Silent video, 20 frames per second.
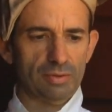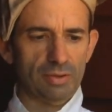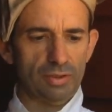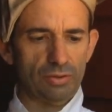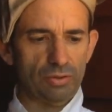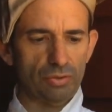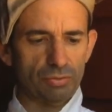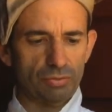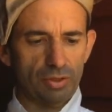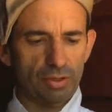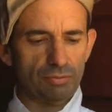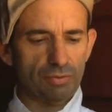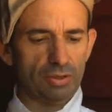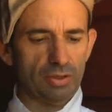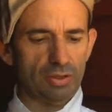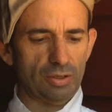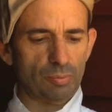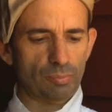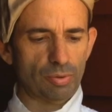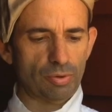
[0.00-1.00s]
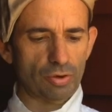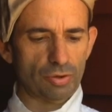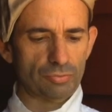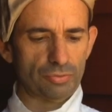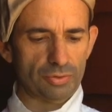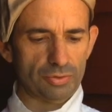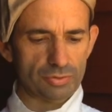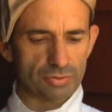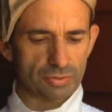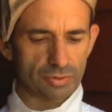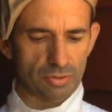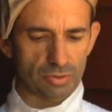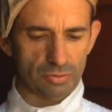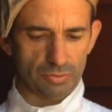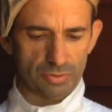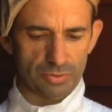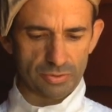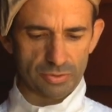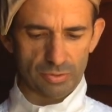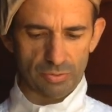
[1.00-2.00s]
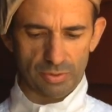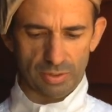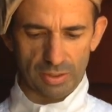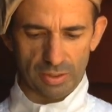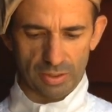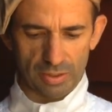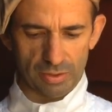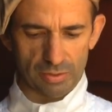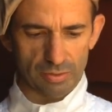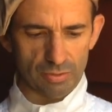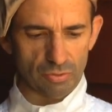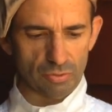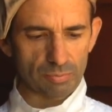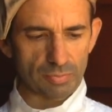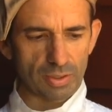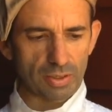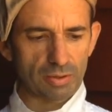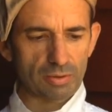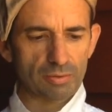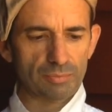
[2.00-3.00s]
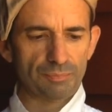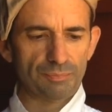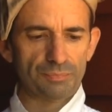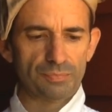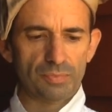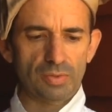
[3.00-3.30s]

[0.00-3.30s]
And you'll never get it perfect, so it's okay. It don't matter.